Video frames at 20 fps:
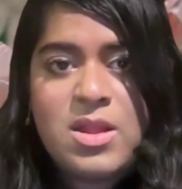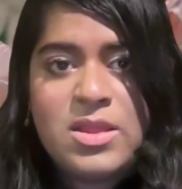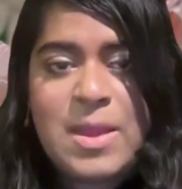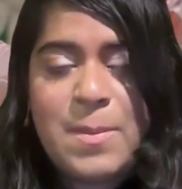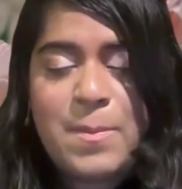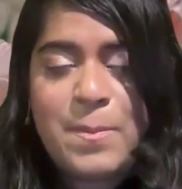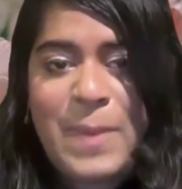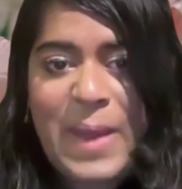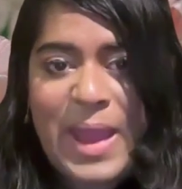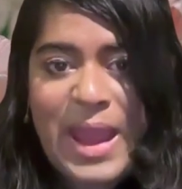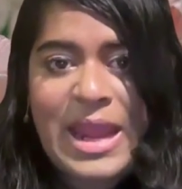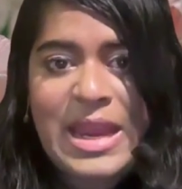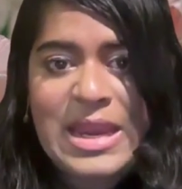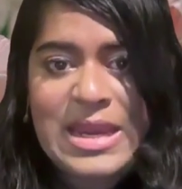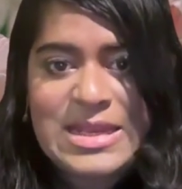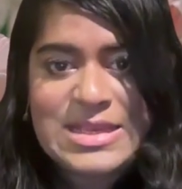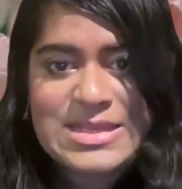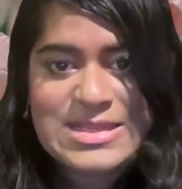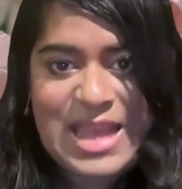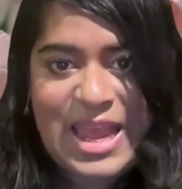the
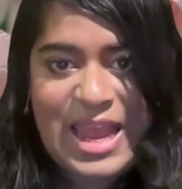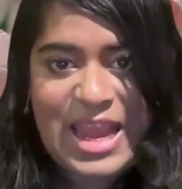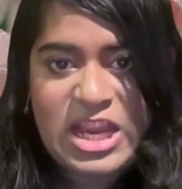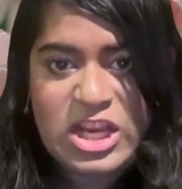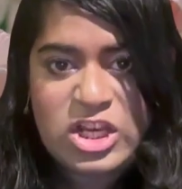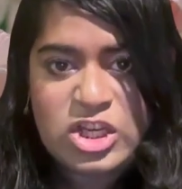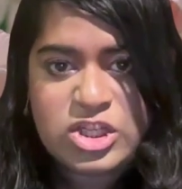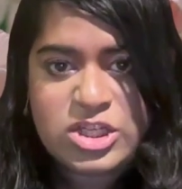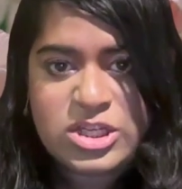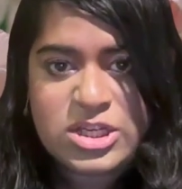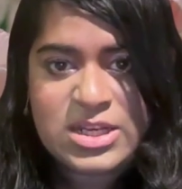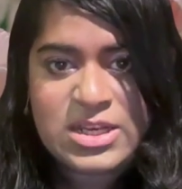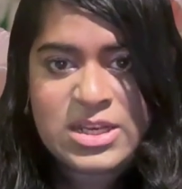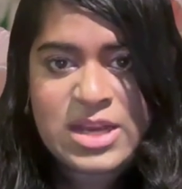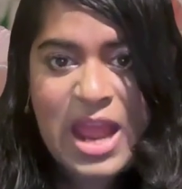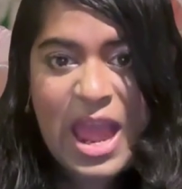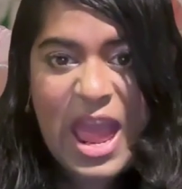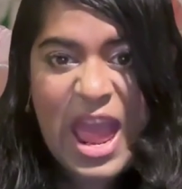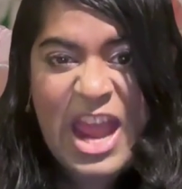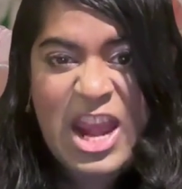pain is
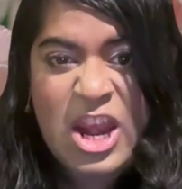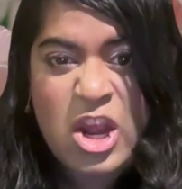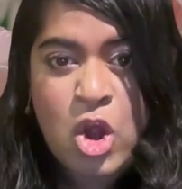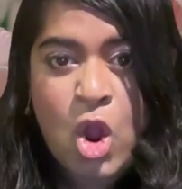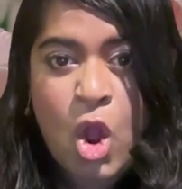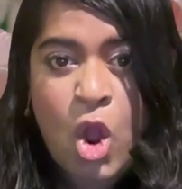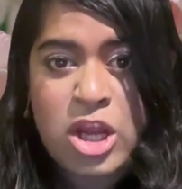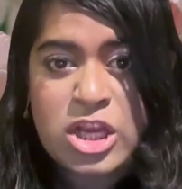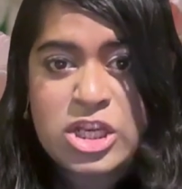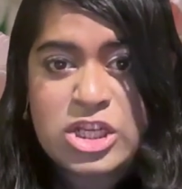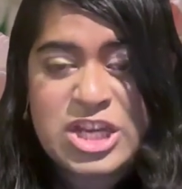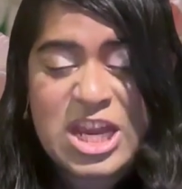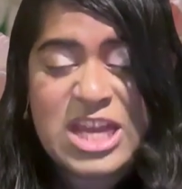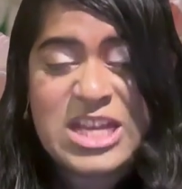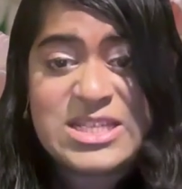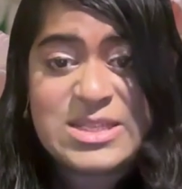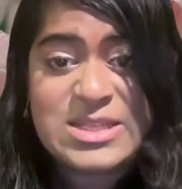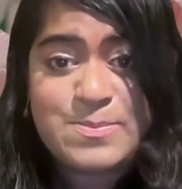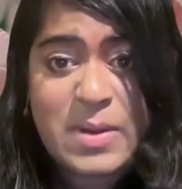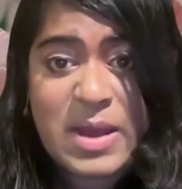ancient and not
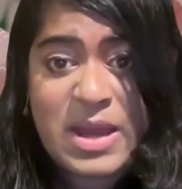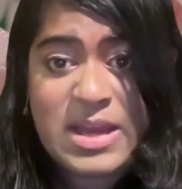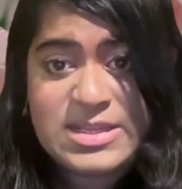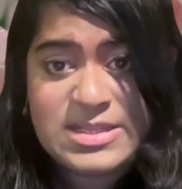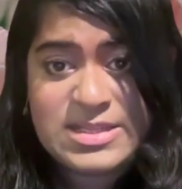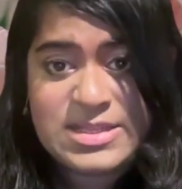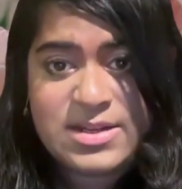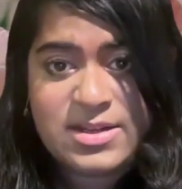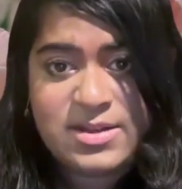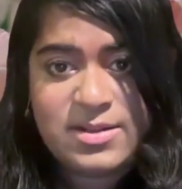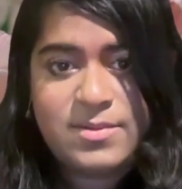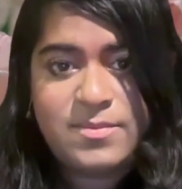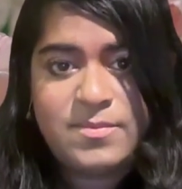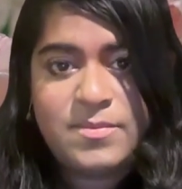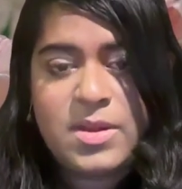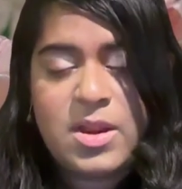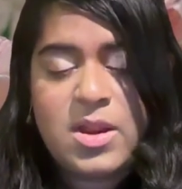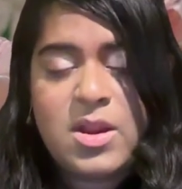just personal.